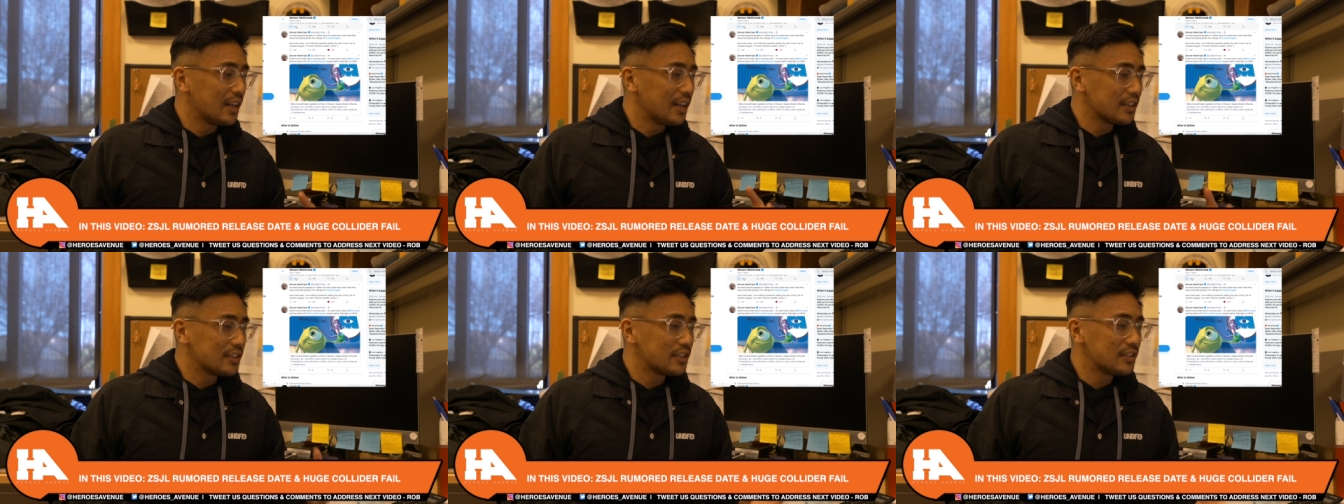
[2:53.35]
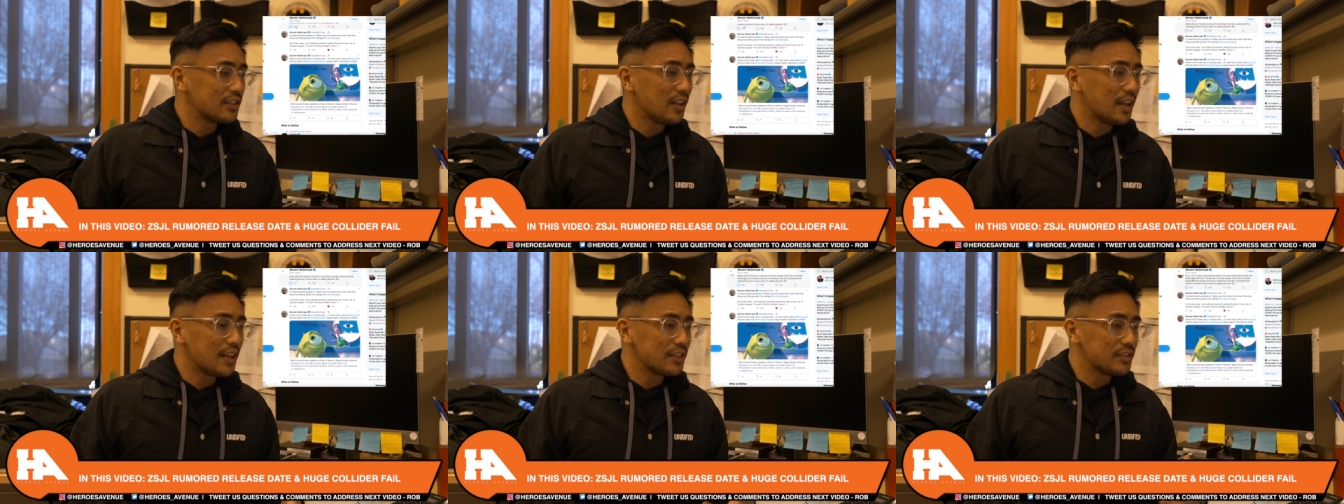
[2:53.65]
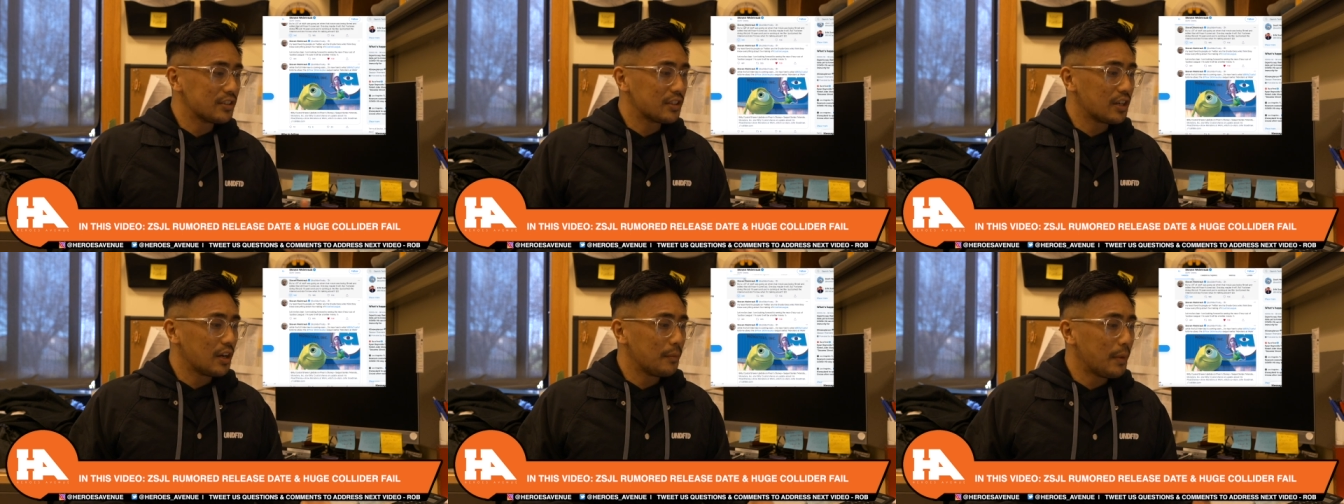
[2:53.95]
and it still
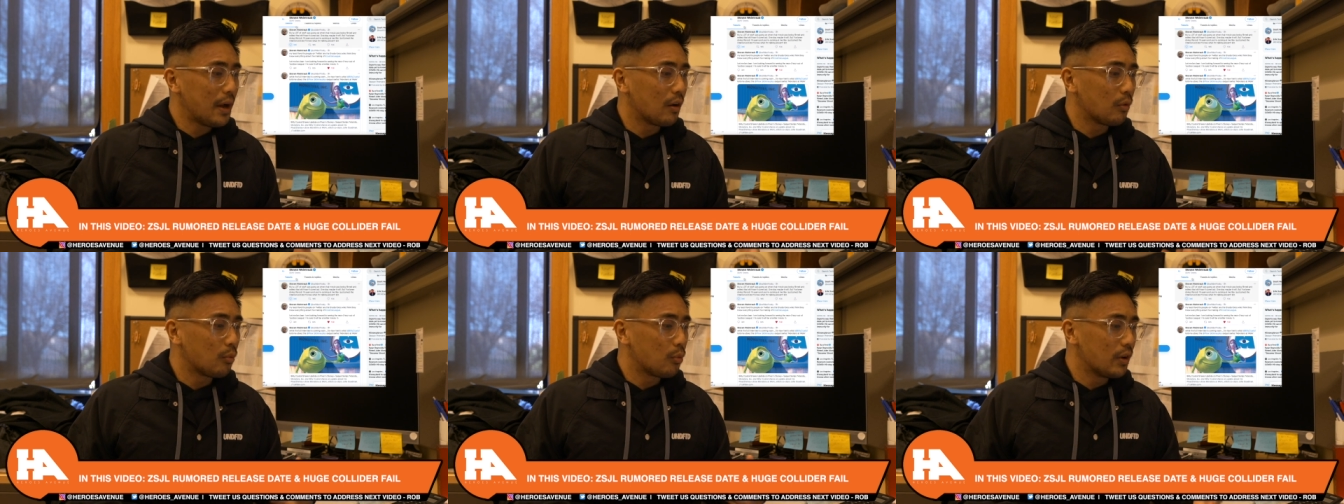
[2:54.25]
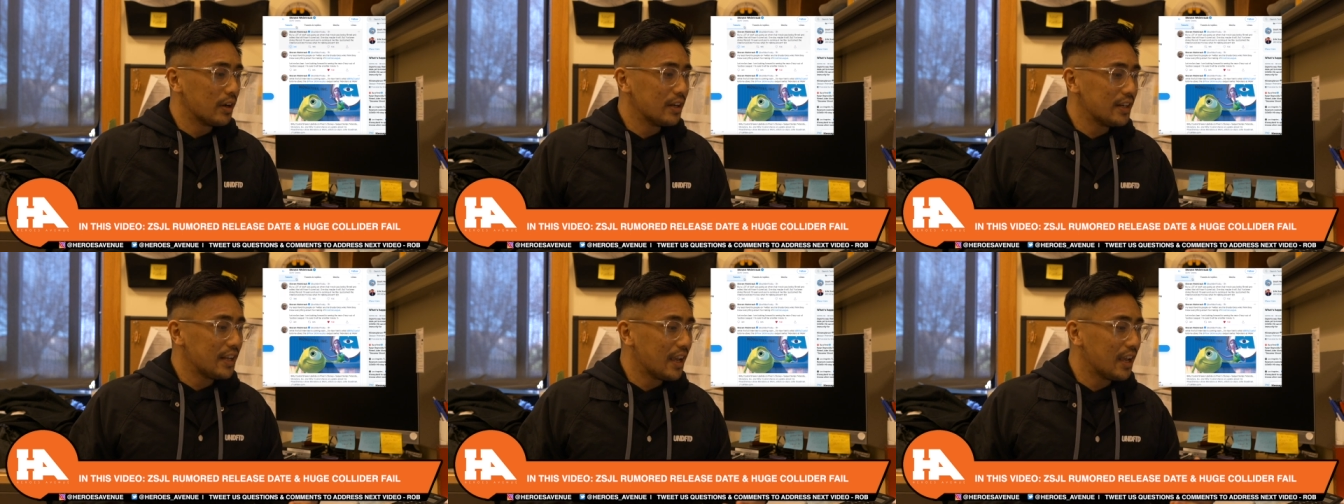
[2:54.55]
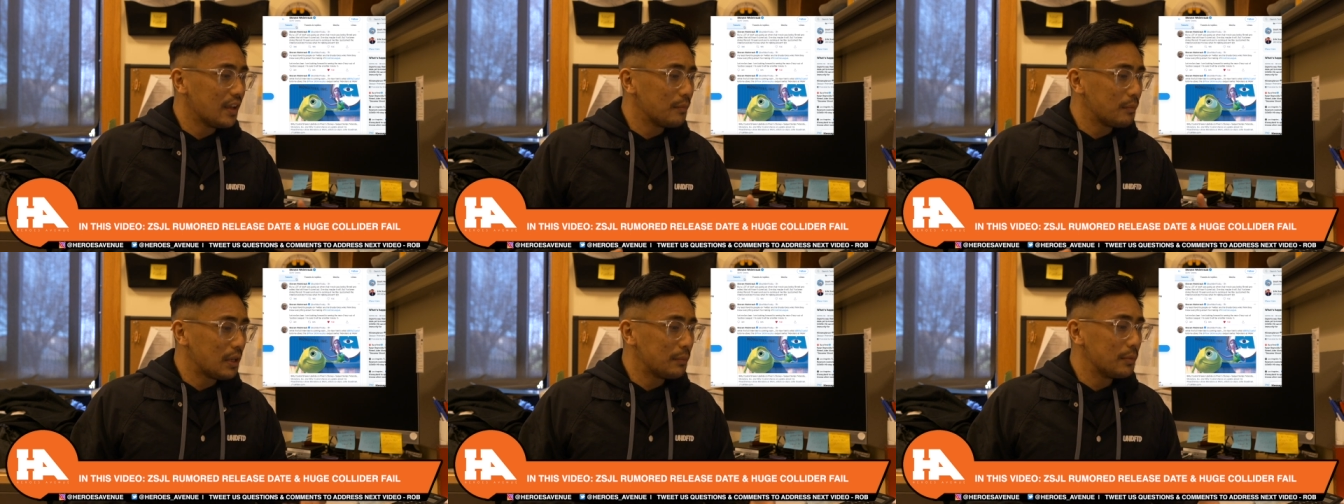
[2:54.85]
hasn't come out. One
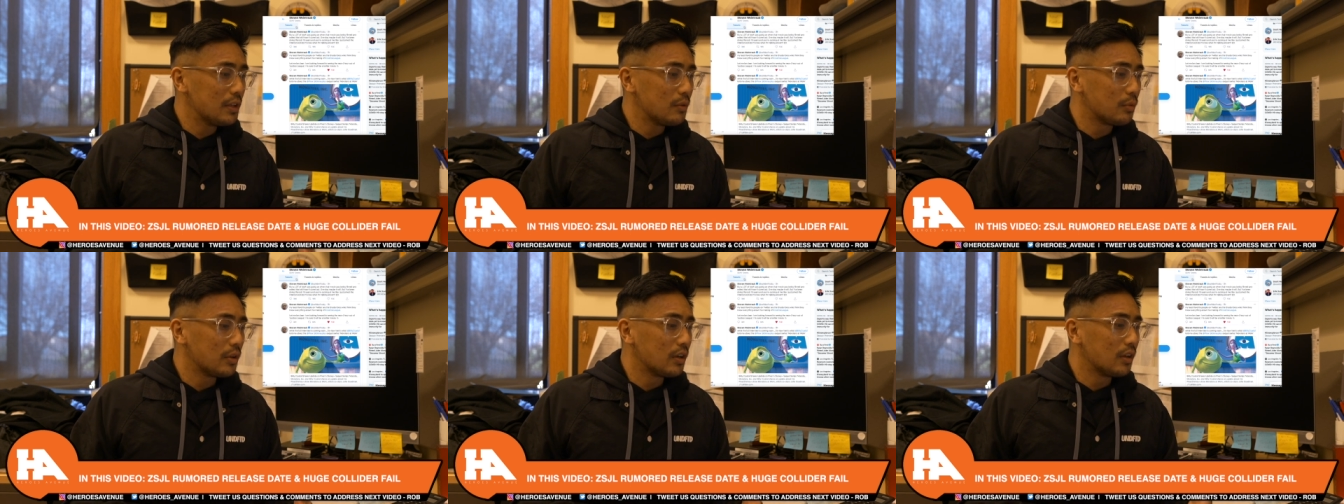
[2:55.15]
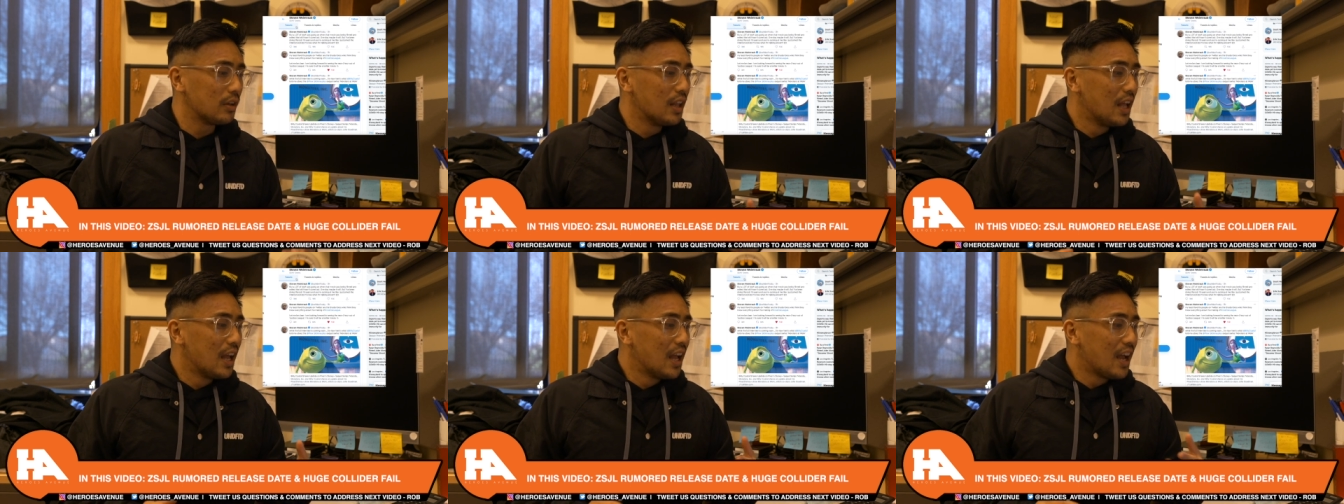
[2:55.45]
day, maybe it will.